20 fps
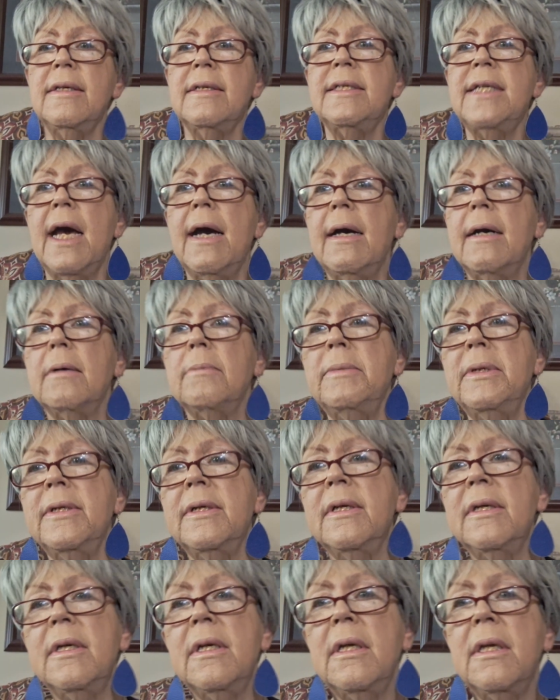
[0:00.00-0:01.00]
tub
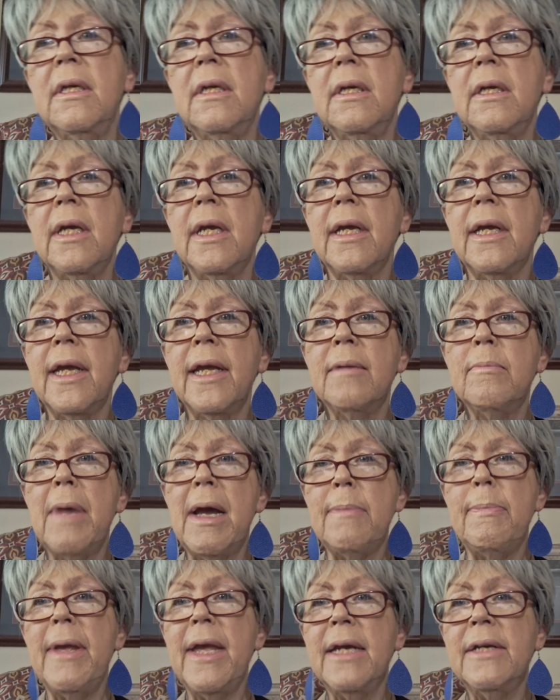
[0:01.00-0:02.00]
in
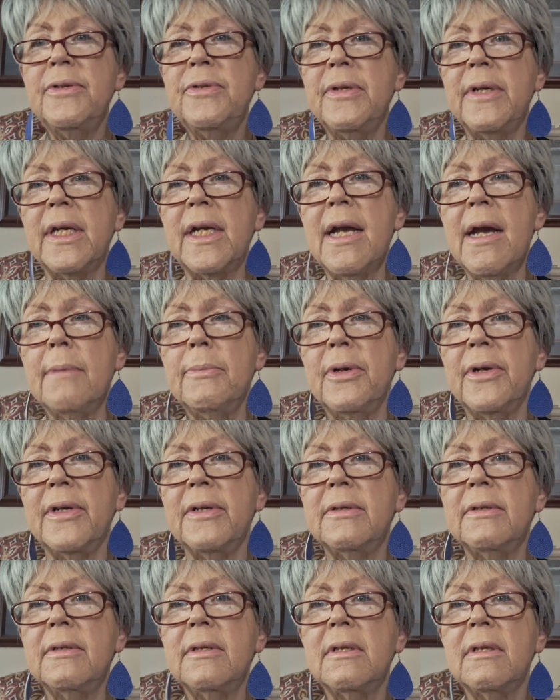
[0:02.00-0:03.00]
my pantry
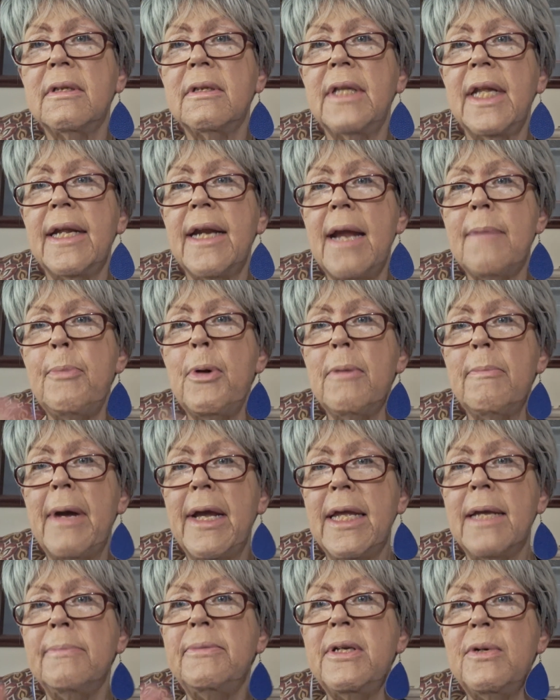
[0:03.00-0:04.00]
cupboard that I put
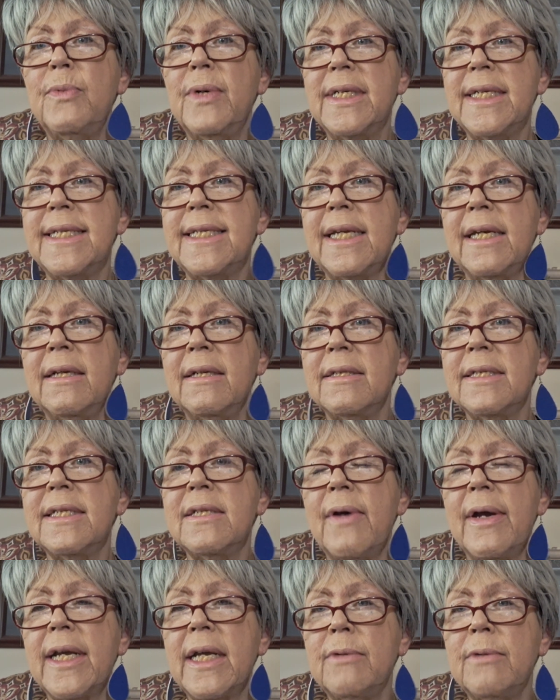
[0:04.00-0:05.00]
my empty ones in
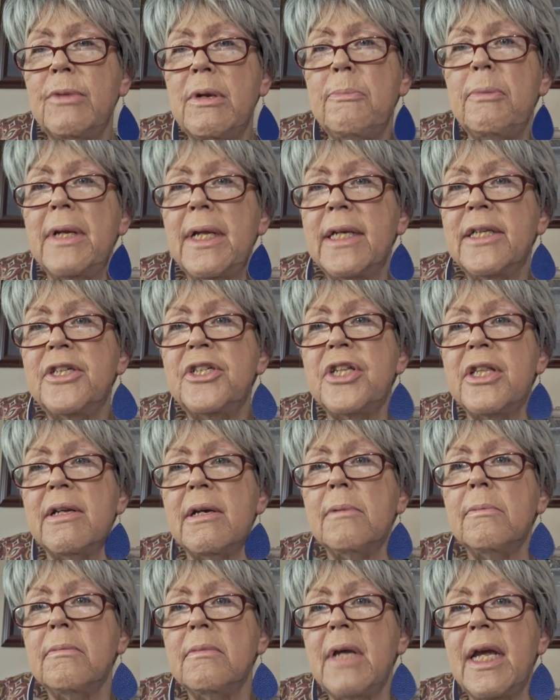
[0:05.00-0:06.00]
so I can replenish
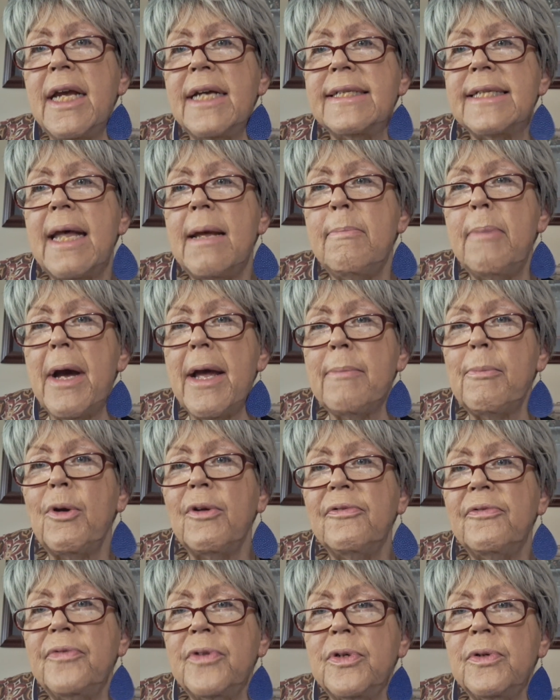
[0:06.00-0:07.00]
them as I buy
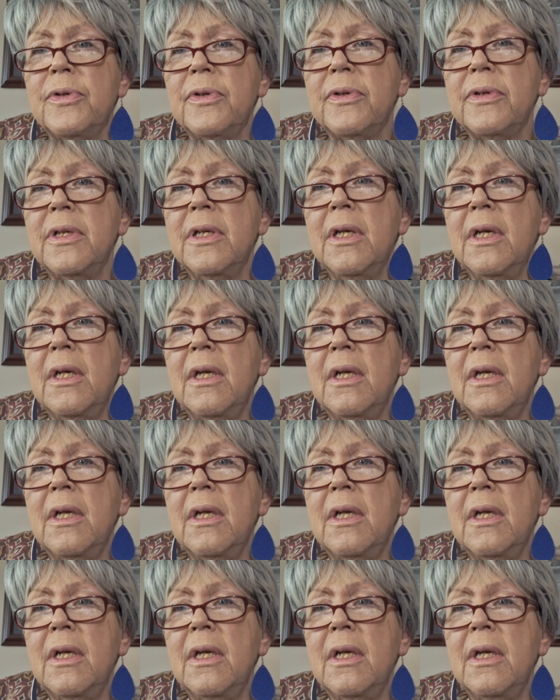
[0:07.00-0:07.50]
more food.